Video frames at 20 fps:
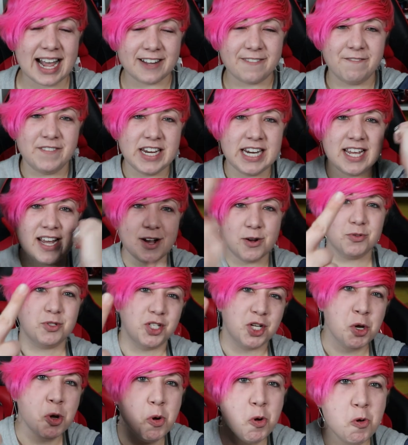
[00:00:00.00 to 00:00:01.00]
Tech video
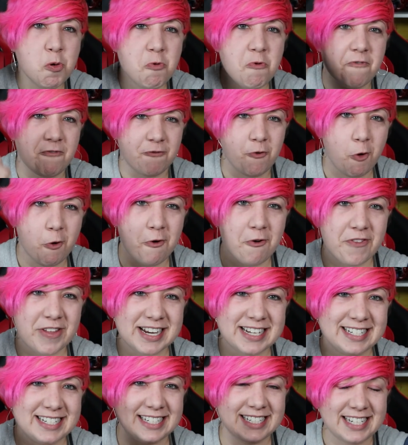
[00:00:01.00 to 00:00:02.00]
2 for
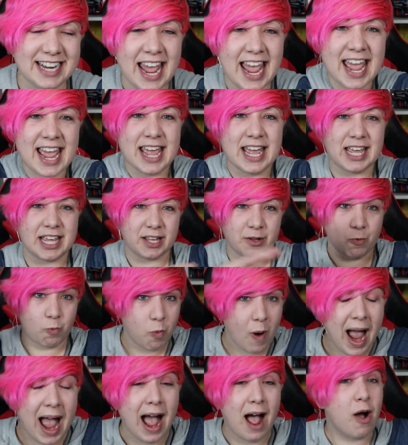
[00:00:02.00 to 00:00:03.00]
the day.
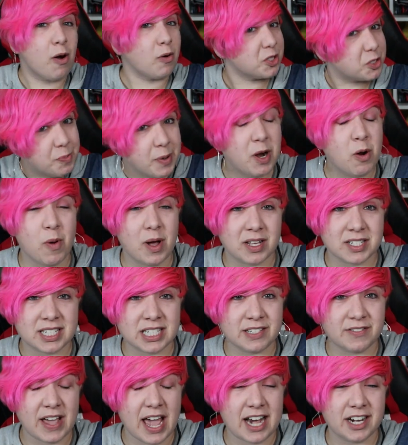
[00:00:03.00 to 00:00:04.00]
Wow, it's been a while
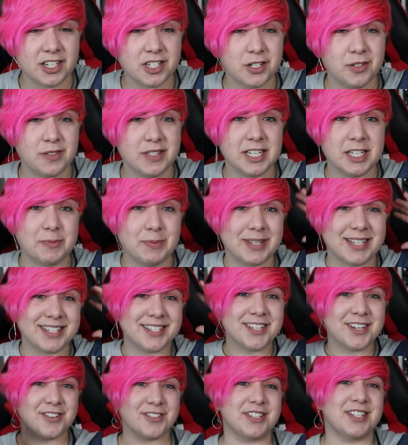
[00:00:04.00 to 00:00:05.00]
since I've had to do this
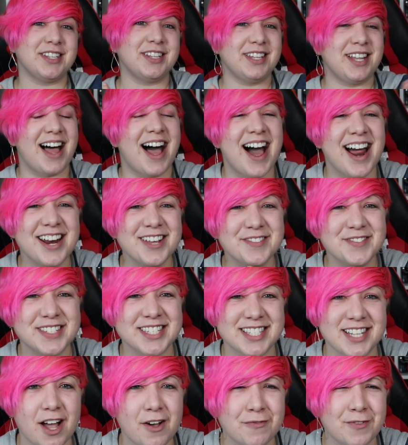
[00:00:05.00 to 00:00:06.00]
because there's a lot of
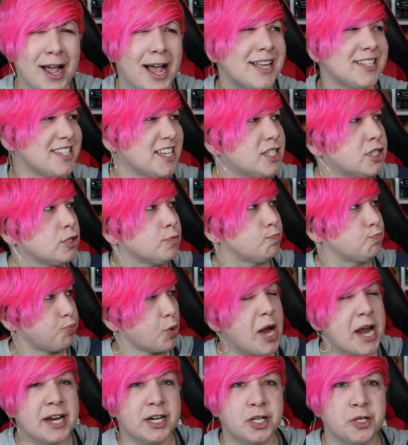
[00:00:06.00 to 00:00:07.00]
stuff. Guys, it's a
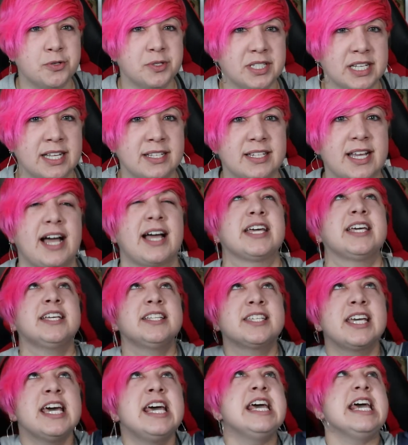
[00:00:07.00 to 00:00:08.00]
brand new Sentai.
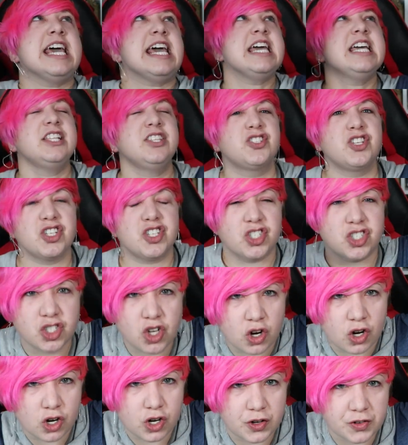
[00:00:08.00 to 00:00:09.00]
It
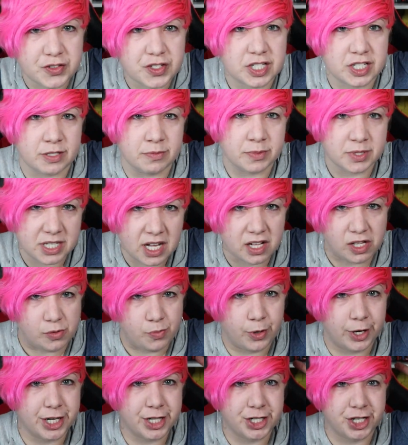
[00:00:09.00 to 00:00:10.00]
deserves some
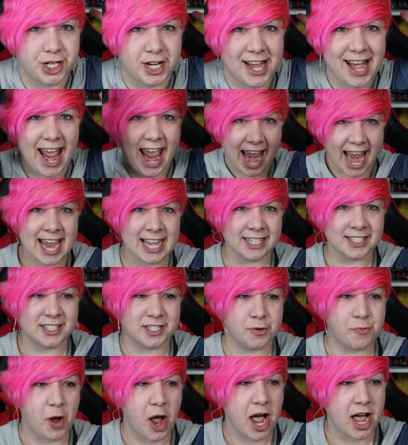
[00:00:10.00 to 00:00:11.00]
celebration and
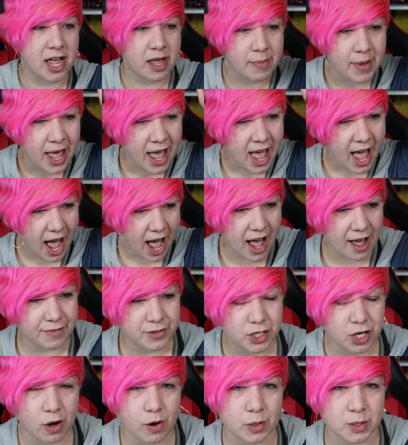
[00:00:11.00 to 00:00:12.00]
some hype.
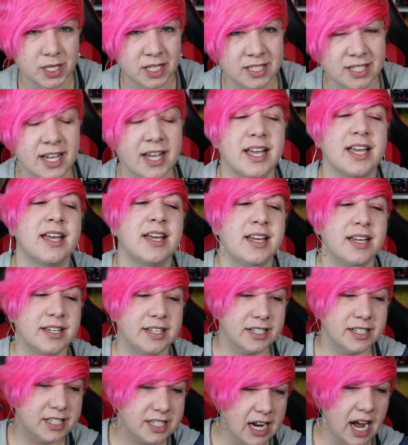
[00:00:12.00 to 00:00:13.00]
Avataro Sentai
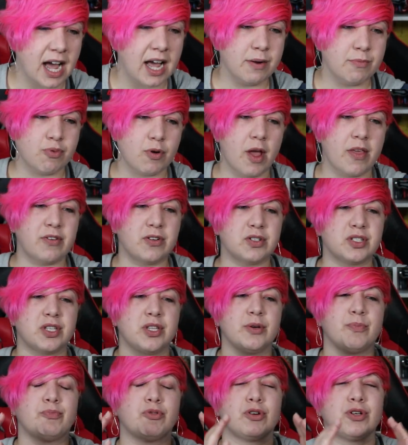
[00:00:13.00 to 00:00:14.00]
Donbrothers.
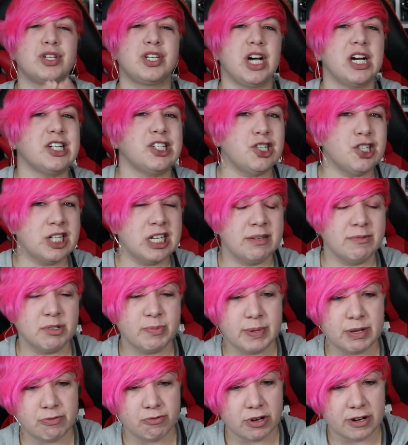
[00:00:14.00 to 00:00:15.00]
The production team has
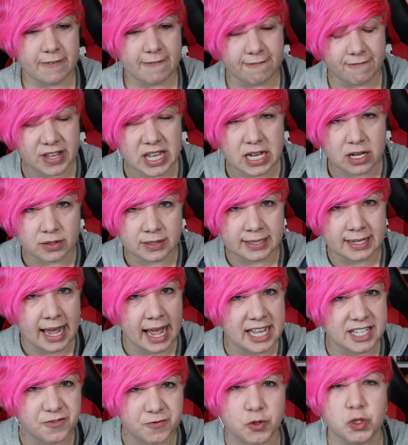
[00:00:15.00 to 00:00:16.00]
been revealed. And
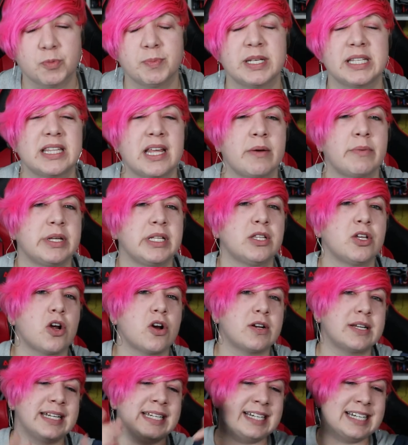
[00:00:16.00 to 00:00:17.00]
guys, first big thing we
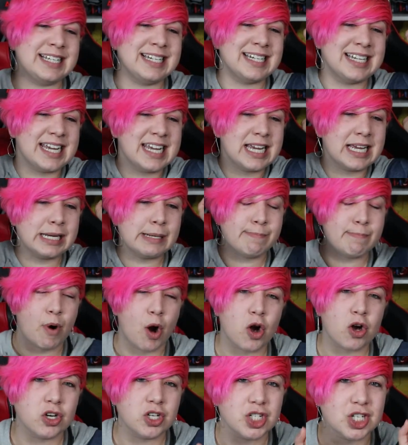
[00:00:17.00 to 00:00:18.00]
learned, ding, ding, ding,
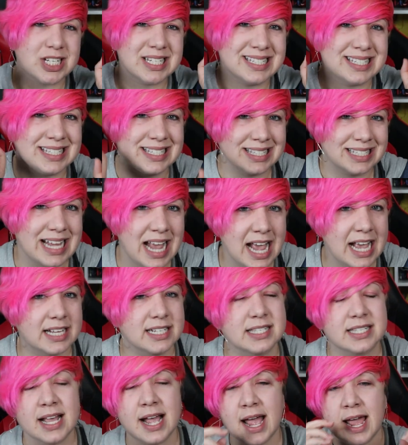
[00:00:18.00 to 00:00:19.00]
March
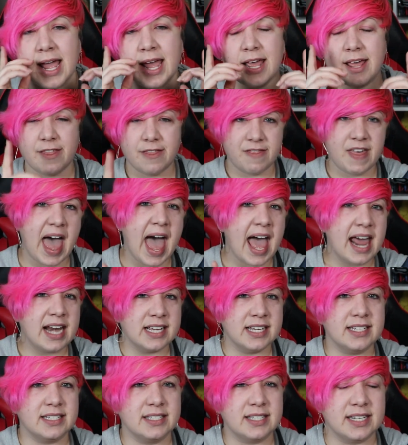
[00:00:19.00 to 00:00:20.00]
6th.
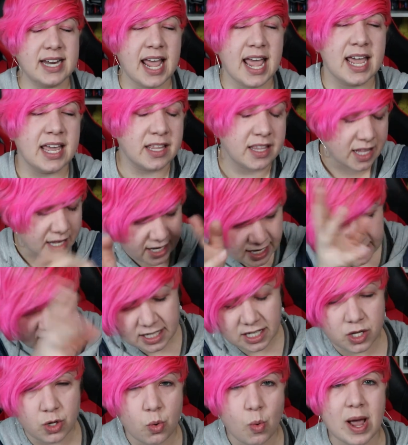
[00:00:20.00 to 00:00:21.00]
That is the day, and then in
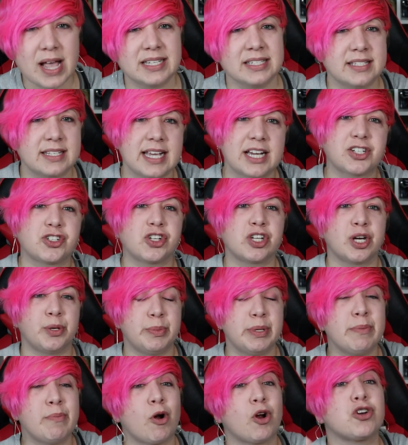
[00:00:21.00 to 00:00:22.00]
the U.S. it's actually going to
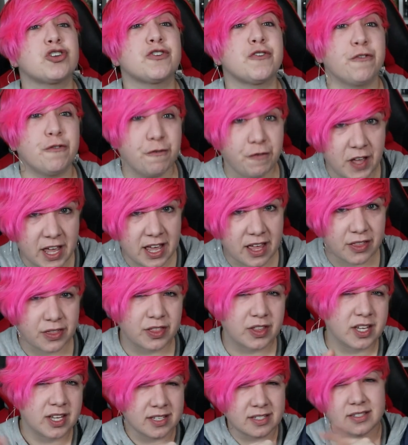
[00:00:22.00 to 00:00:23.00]
be March 5th
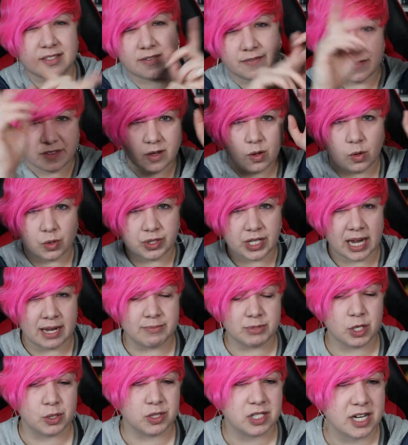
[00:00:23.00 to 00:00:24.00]
because of the old
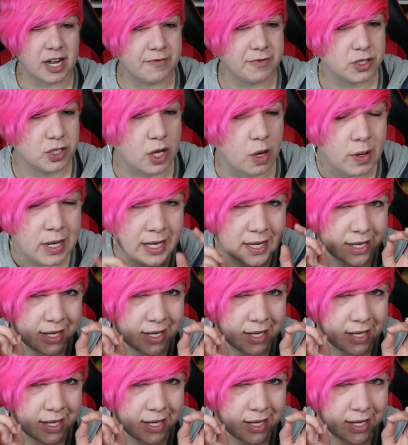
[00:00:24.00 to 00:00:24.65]
time zone stuff, so